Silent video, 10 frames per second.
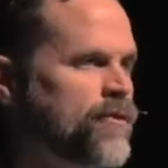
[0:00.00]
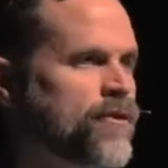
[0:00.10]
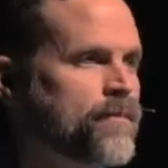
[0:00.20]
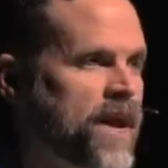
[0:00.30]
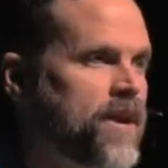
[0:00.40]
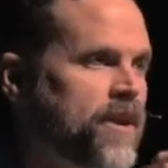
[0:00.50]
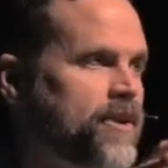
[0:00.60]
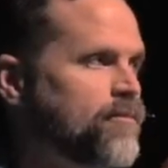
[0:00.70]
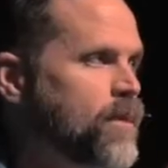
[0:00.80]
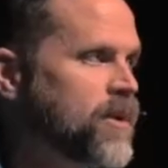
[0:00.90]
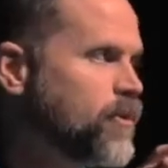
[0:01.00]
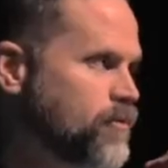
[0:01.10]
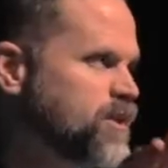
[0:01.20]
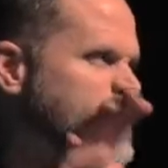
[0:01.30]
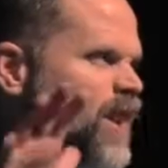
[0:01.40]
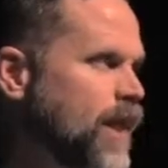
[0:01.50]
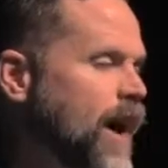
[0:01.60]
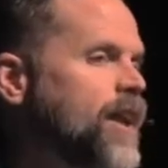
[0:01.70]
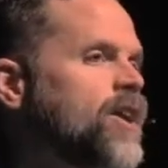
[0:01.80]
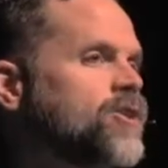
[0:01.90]
If you're a parent, you've probably heard this a
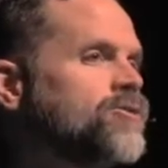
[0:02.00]
lot.